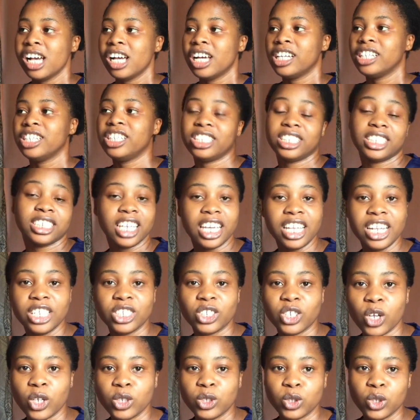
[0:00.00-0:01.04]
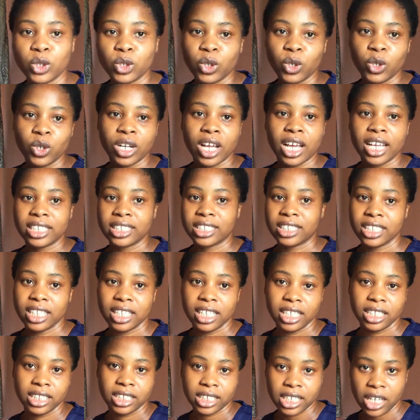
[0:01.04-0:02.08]
The skin is also known as the
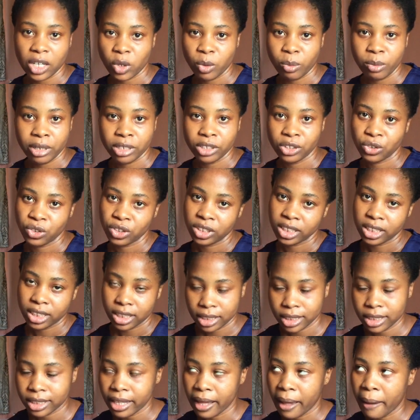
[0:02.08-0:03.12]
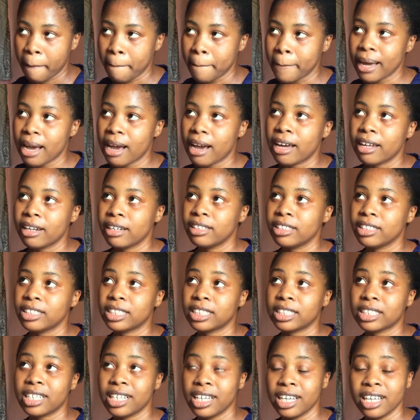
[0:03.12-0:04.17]
integumentary system, and the
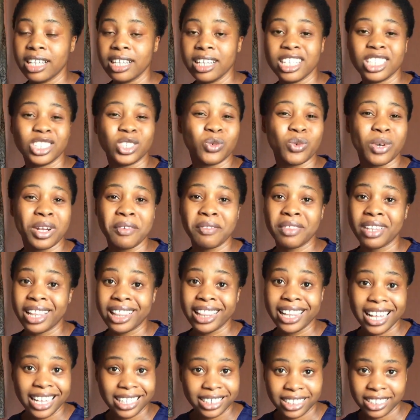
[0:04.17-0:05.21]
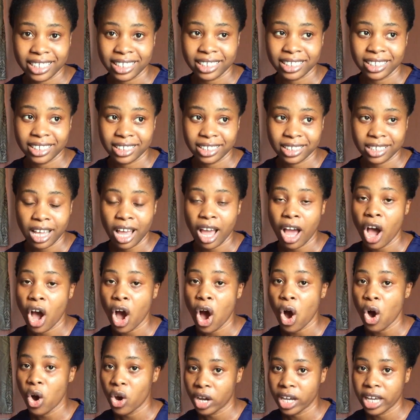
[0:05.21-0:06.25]
skin is one of the largest
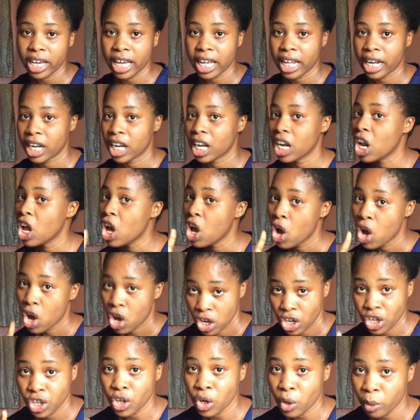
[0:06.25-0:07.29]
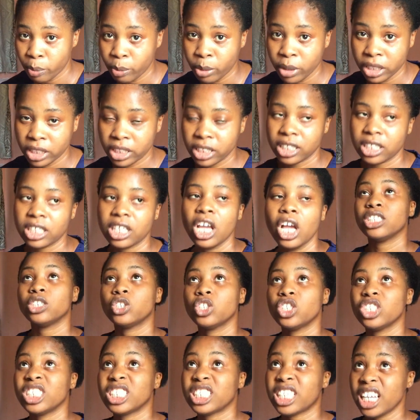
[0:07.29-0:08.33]
organ in your body. So
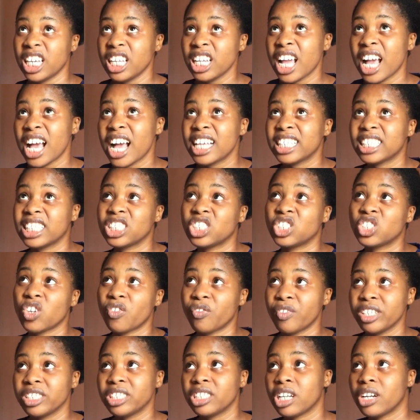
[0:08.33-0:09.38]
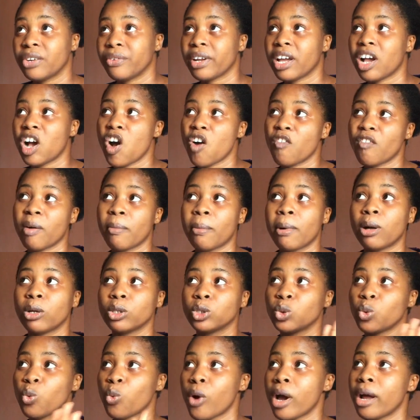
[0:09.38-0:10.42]
the skin has a surface area of about
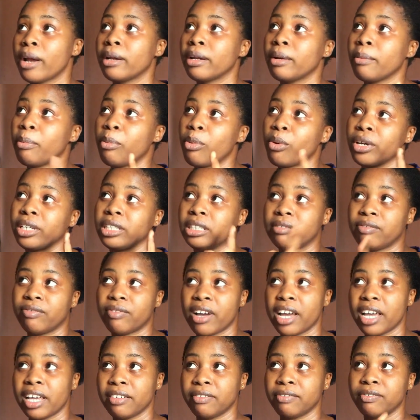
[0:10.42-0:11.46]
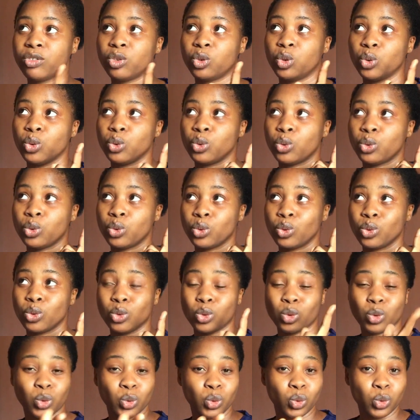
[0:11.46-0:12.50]
1.5 to
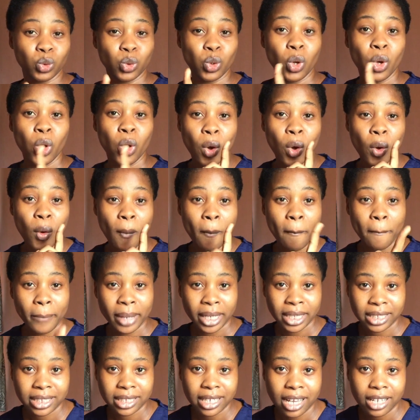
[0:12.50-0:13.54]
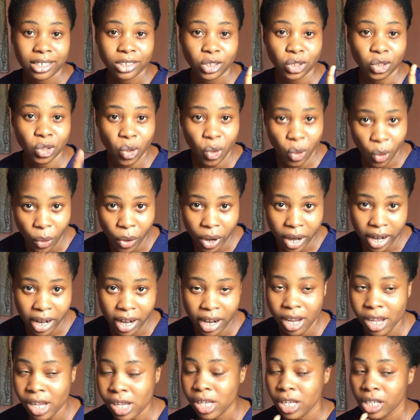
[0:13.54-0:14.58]
2 meters
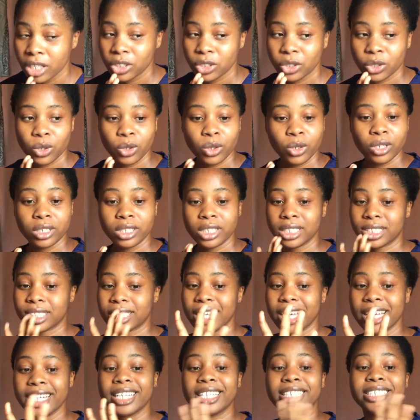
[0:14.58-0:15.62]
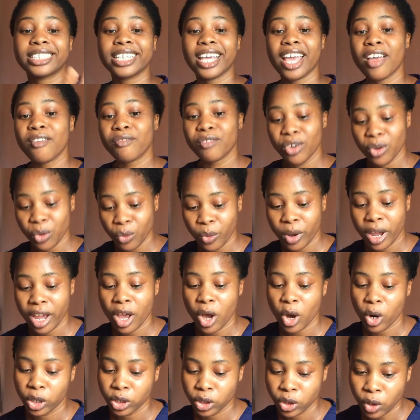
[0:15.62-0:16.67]
square. So the skin is everywhere
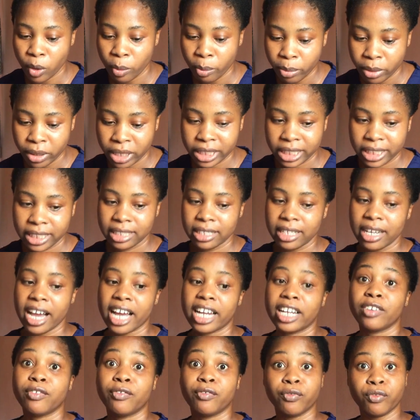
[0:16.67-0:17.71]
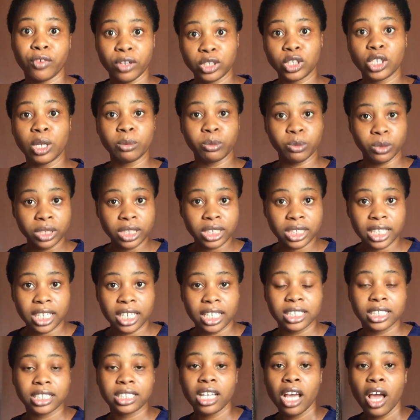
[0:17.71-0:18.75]
on your body, and for some
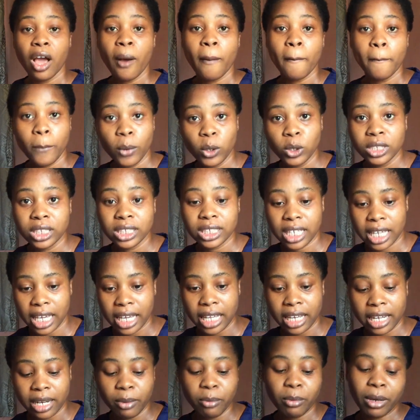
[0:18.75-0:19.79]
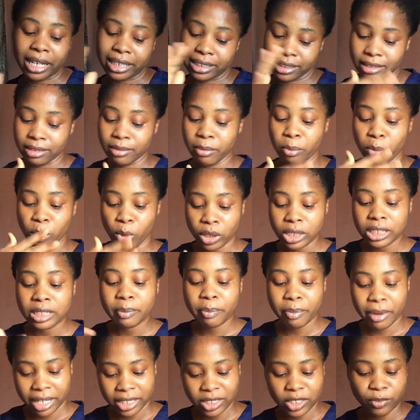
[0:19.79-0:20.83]
reasons most skin, as in most
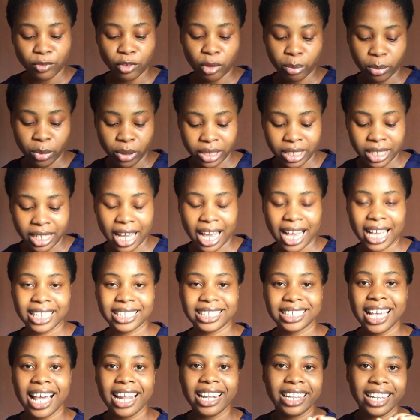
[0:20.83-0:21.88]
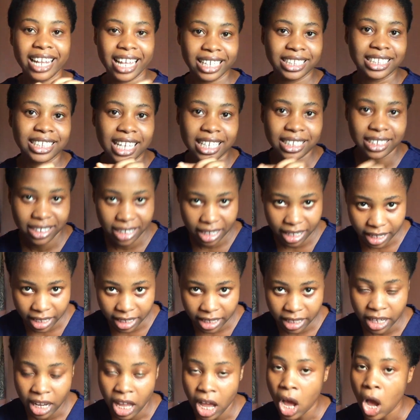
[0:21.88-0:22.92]
parts of your body, has lighter
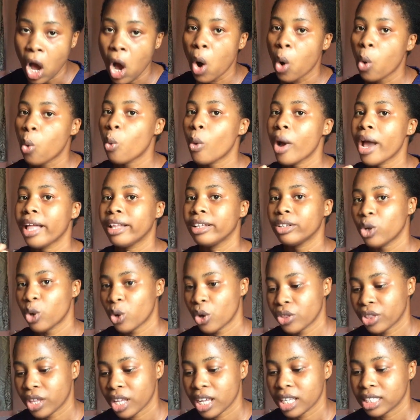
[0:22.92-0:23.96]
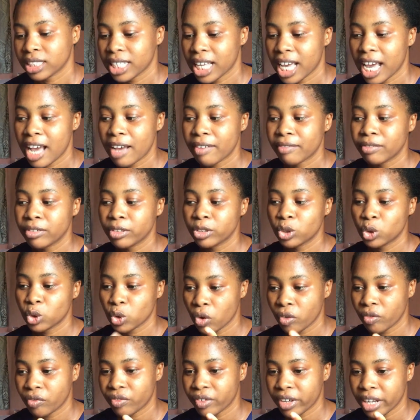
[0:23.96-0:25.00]
skin while others have
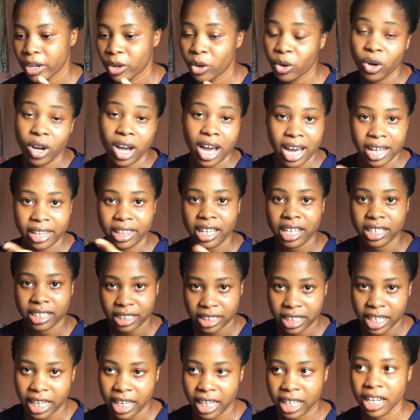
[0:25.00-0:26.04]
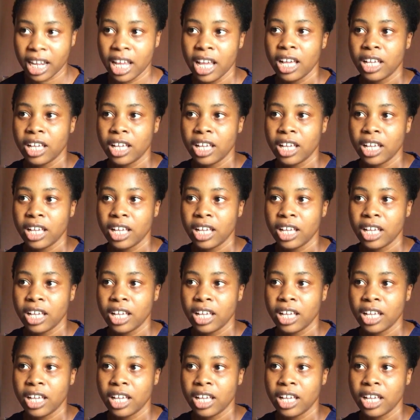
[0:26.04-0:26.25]
tougher or harder skin.